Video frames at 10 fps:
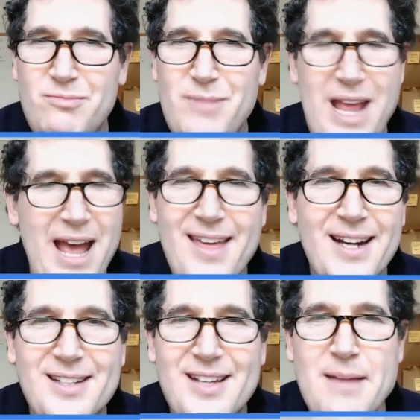
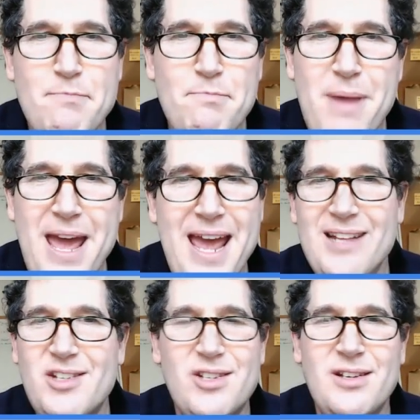athletic type
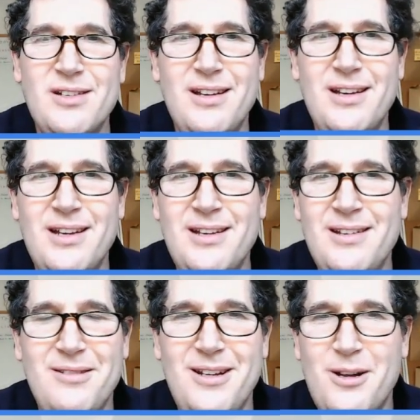pants
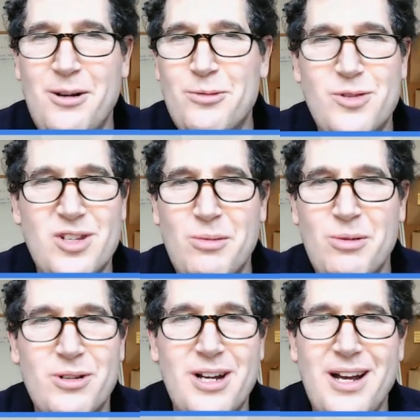and
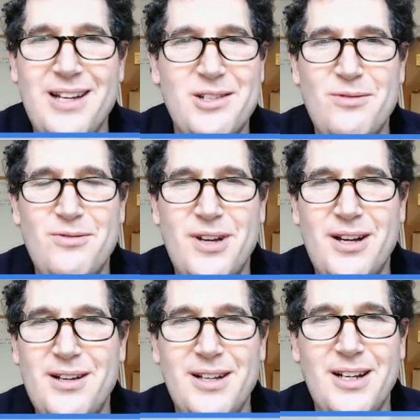similar kinds
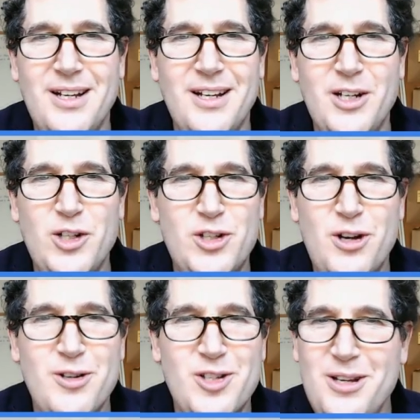of
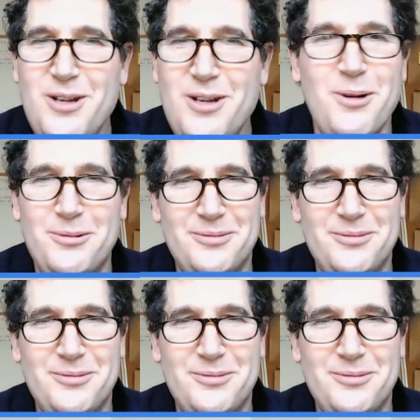shirts too.